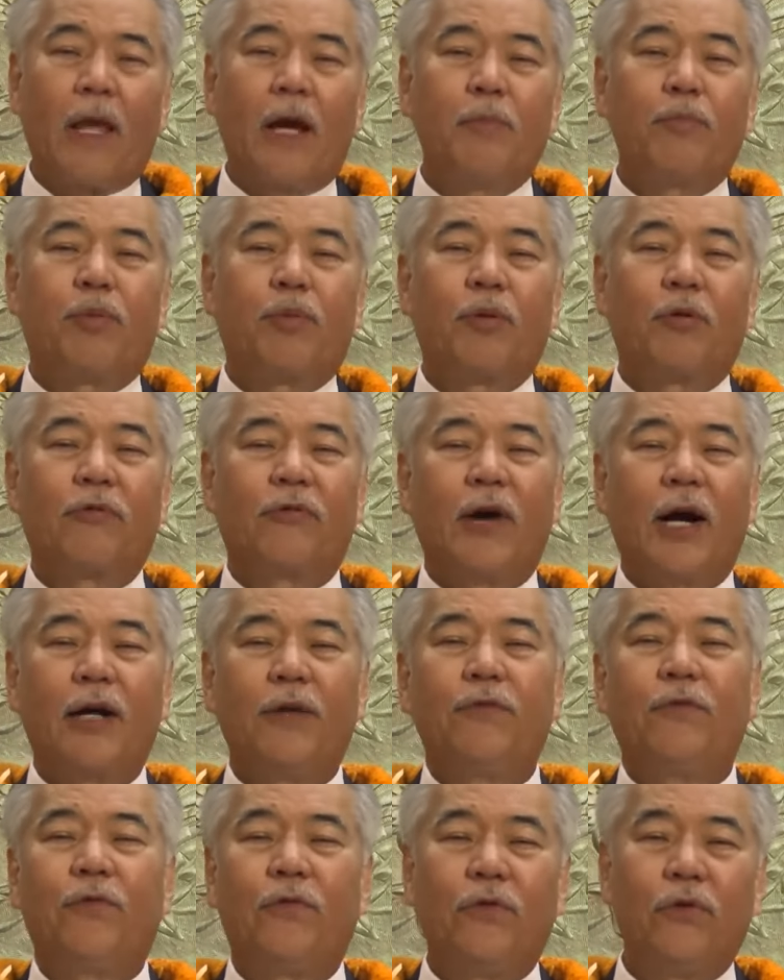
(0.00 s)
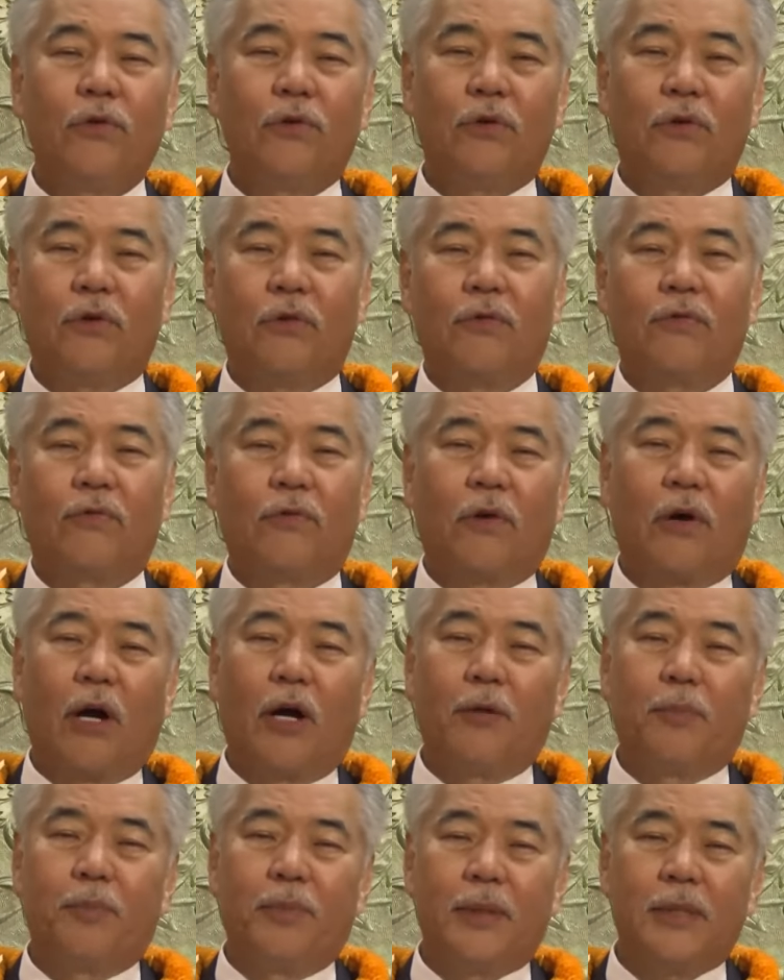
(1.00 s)
and provide fuel for
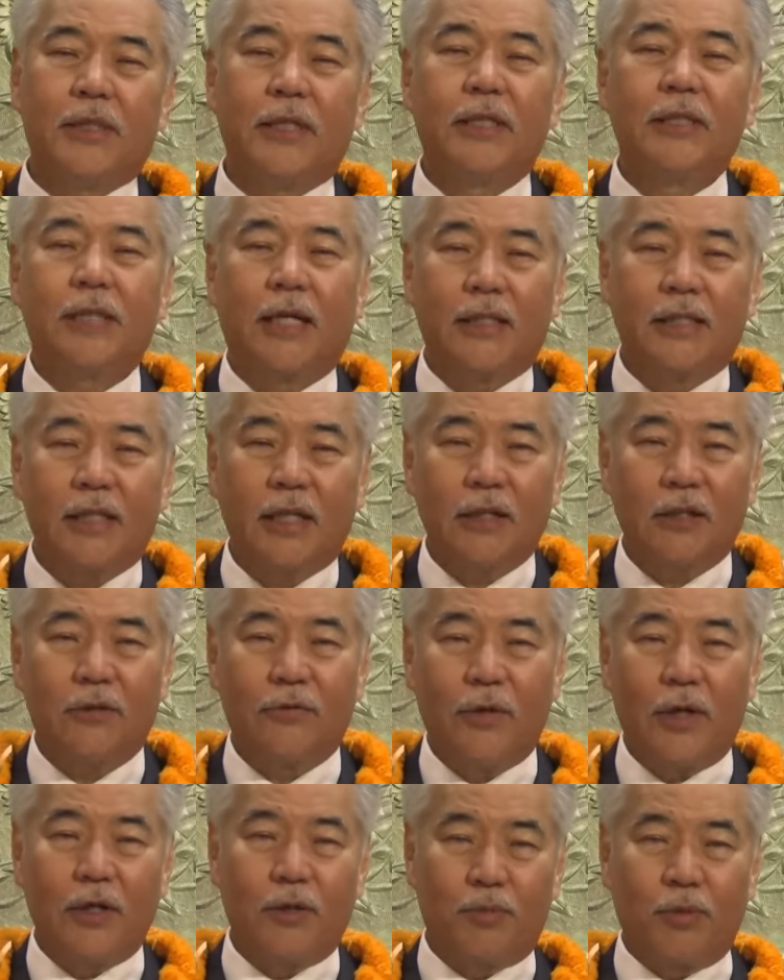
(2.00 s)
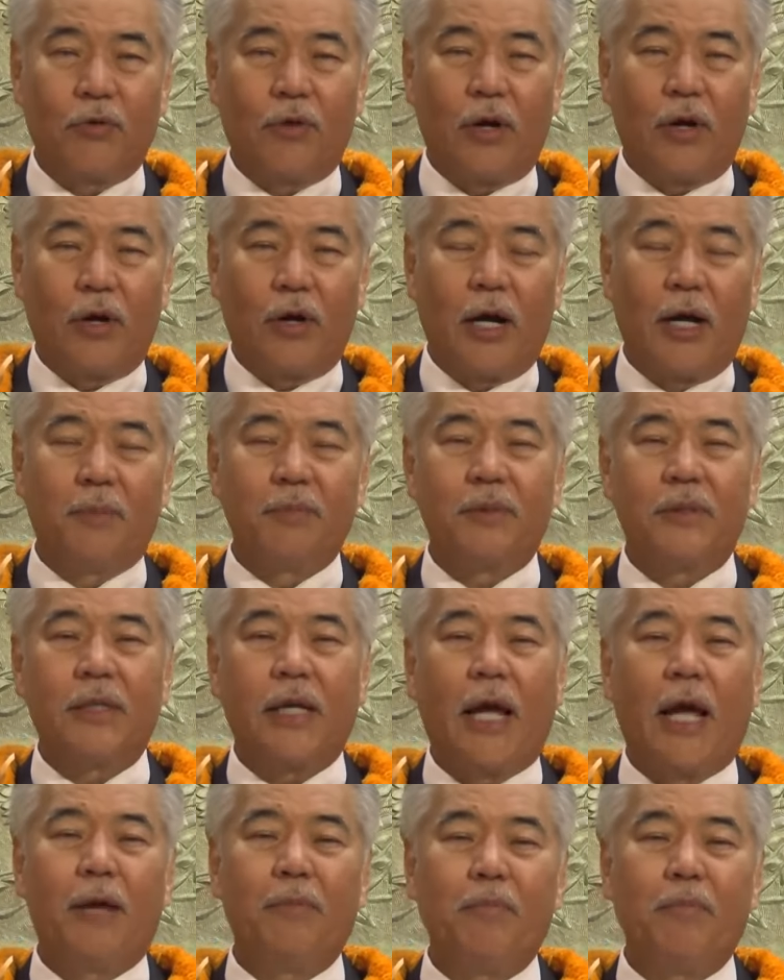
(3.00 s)
our business accelerator programs